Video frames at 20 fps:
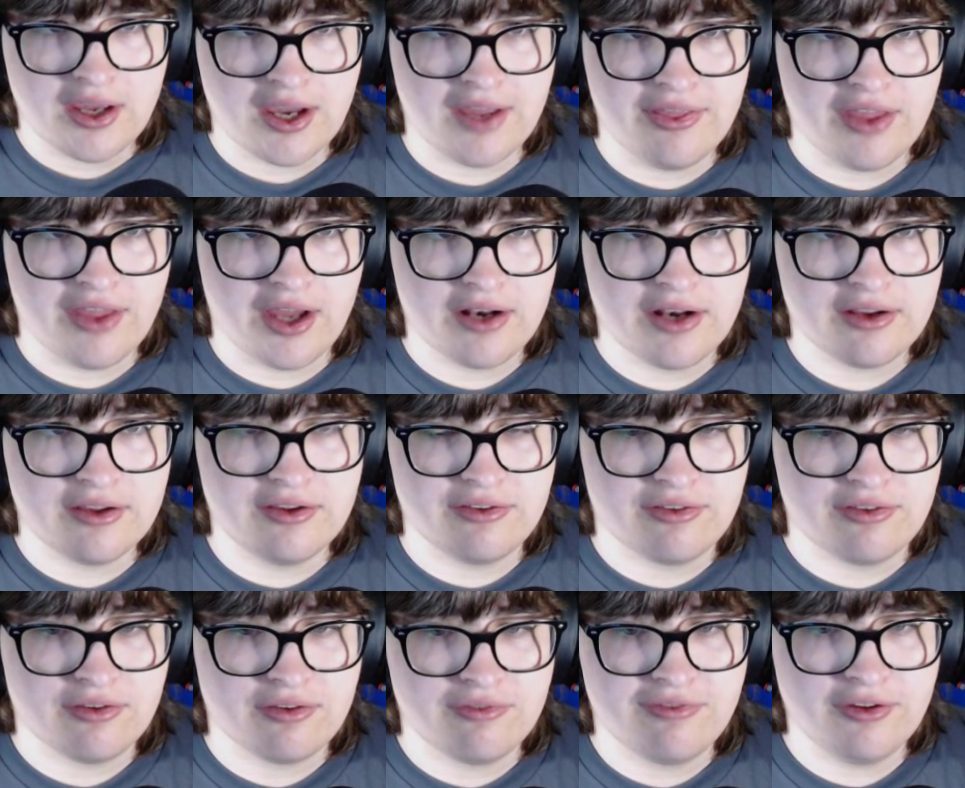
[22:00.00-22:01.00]
And that
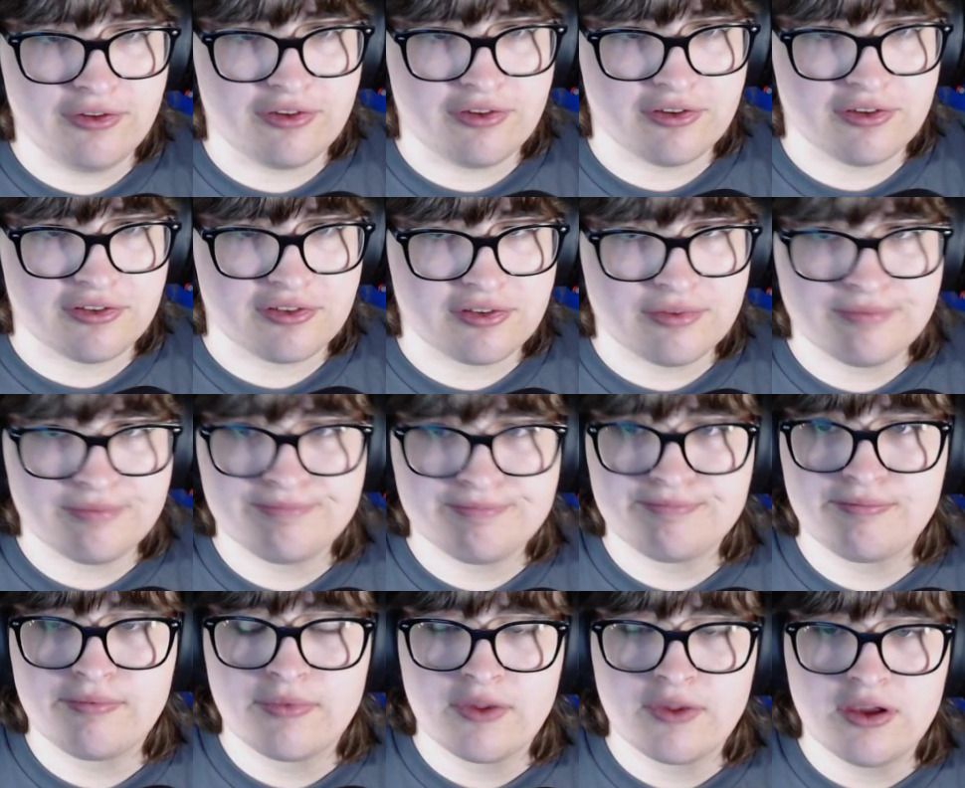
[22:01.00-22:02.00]
is filters.
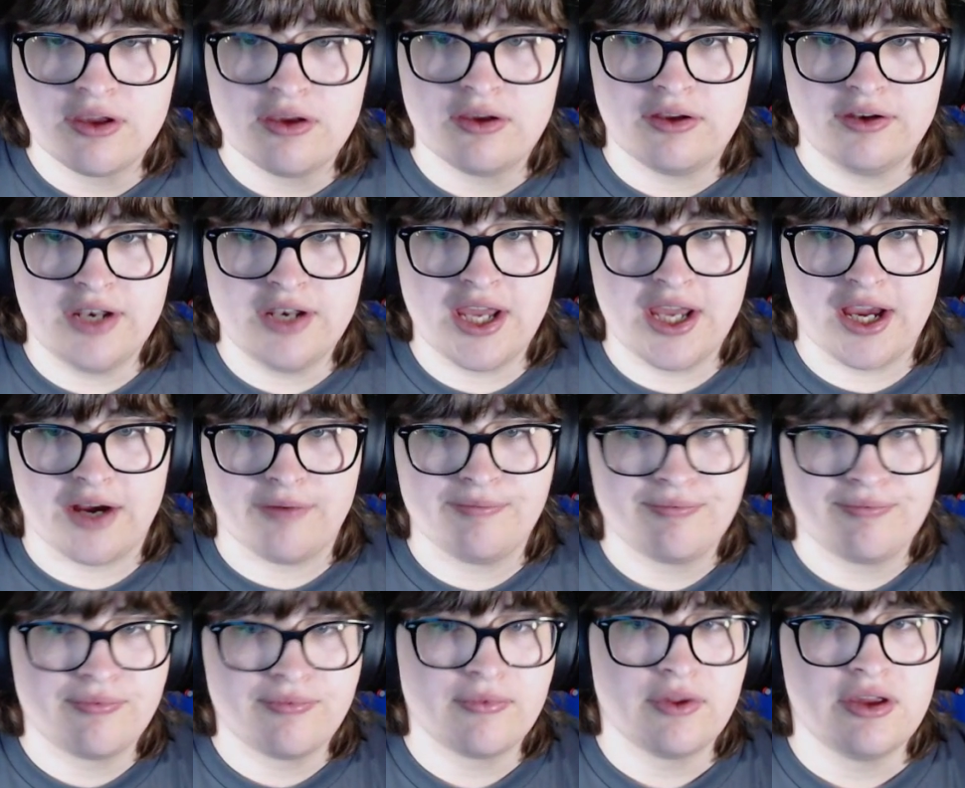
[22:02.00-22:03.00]
Now,
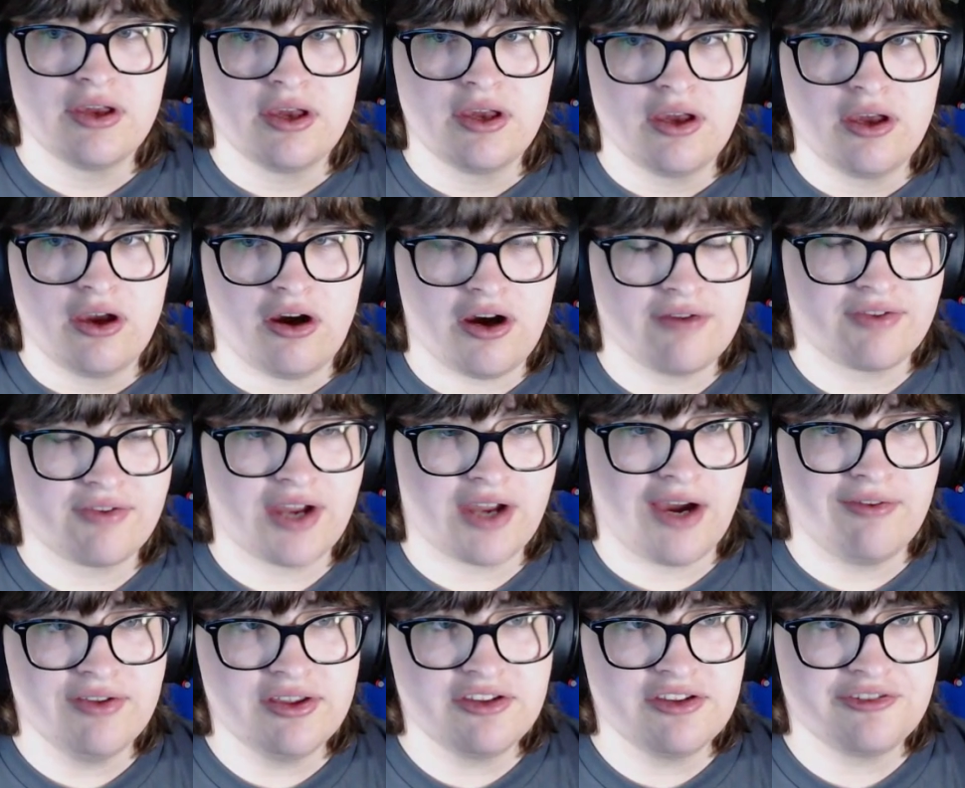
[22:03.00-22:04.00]
I've
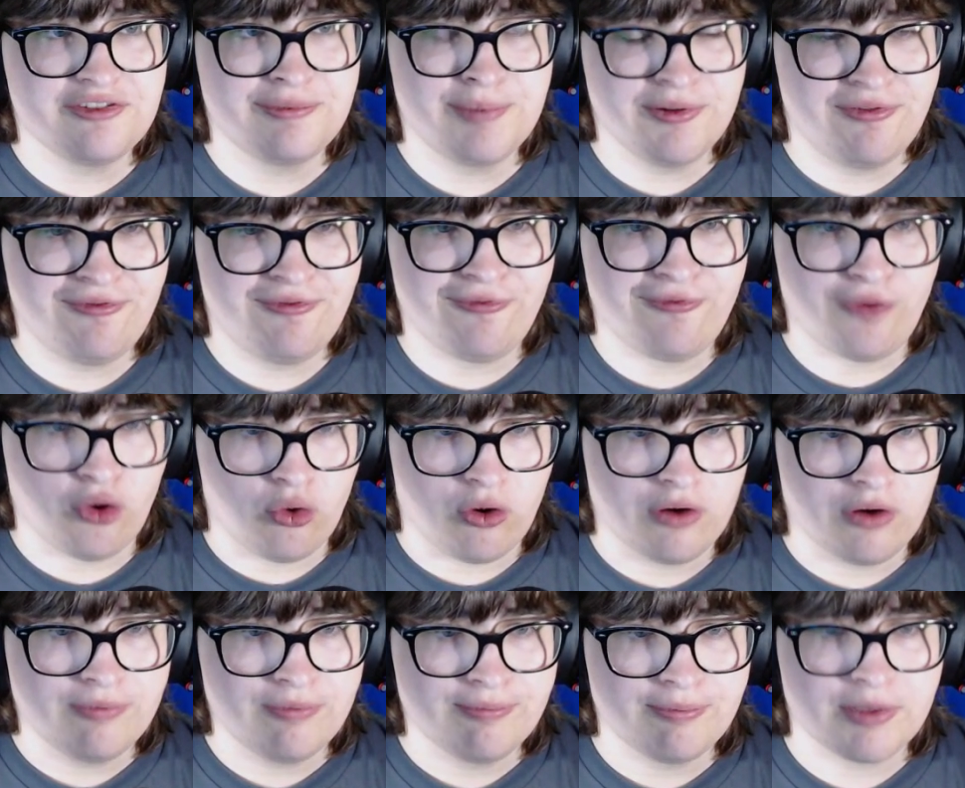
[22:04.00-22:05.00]
covered this
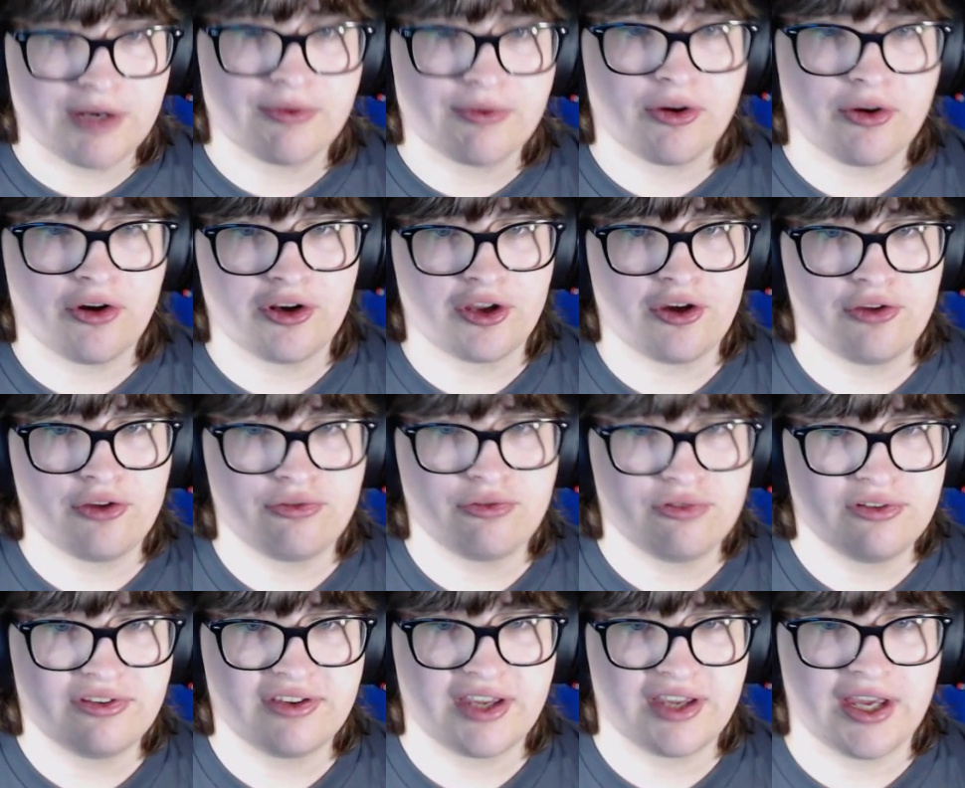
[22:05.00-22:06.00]
before, but I'm going to go through
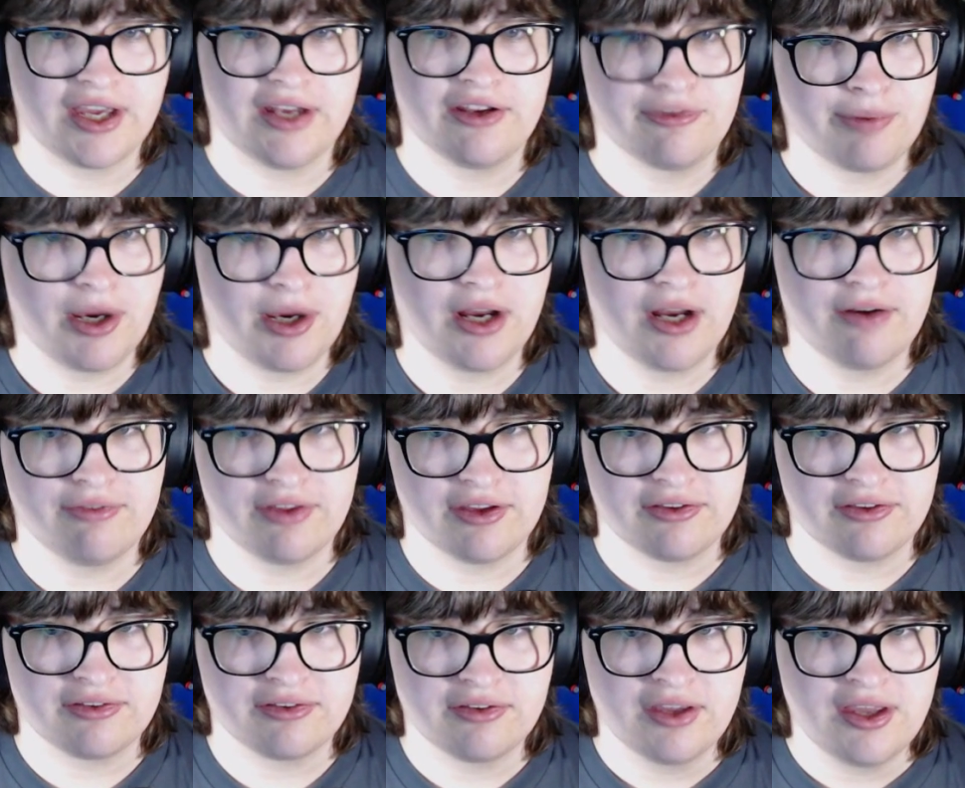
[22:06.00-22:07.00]
this again as part of
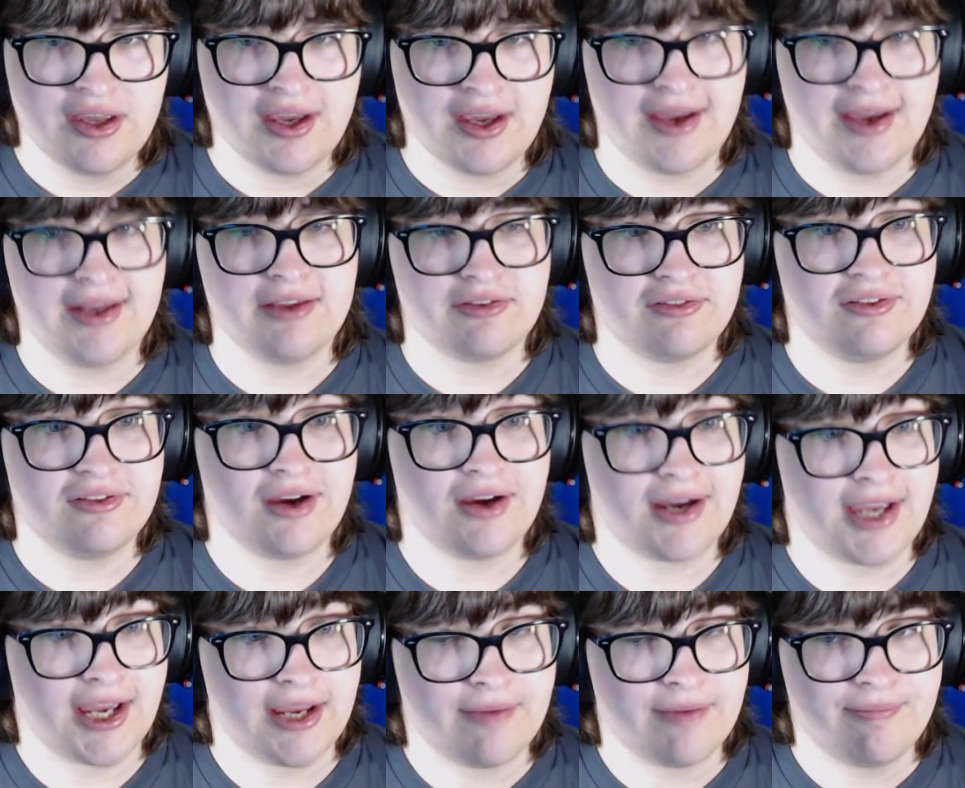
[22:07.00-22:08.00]
this, and it's
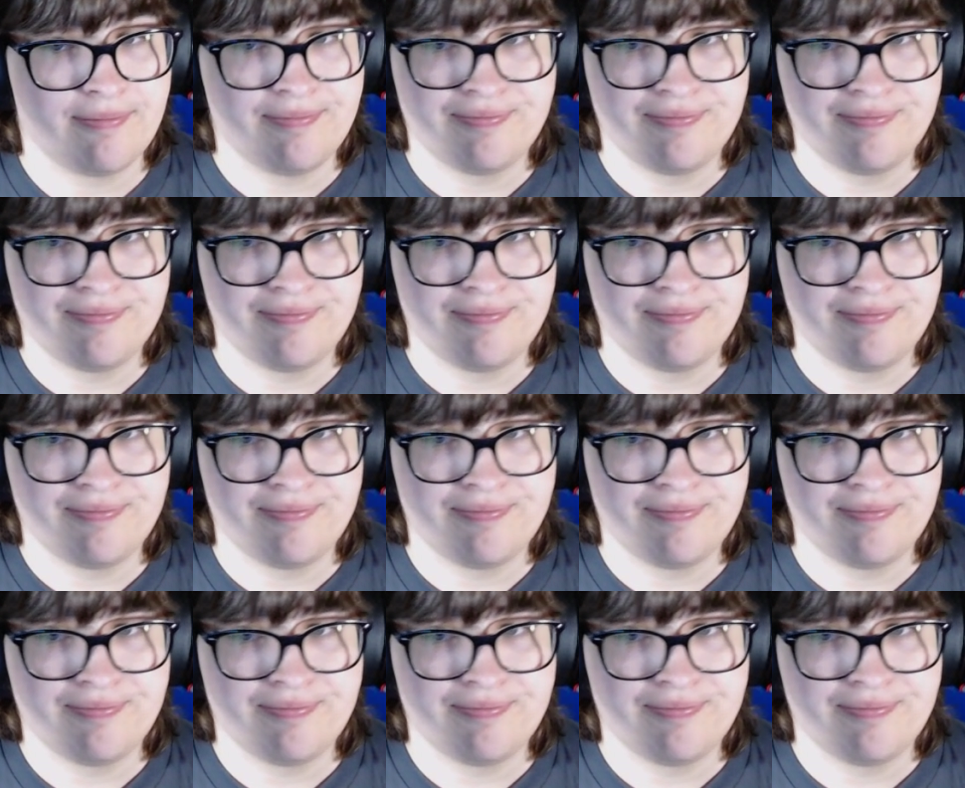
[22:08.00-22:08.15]
ducking.